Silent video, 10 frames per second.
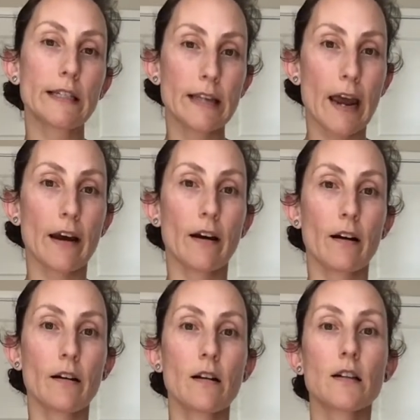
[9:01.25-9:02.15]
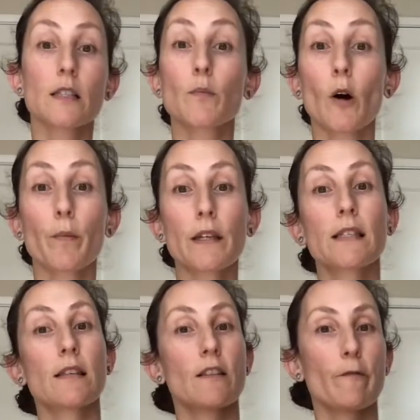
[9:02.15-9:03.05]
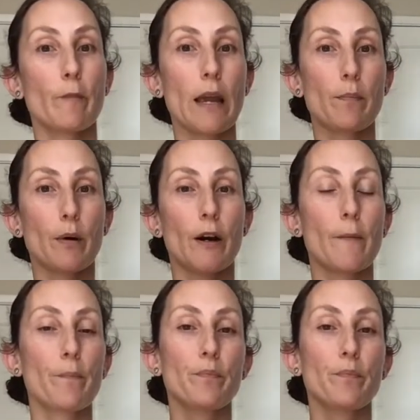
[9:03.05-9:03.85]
tear, small pieces of paper.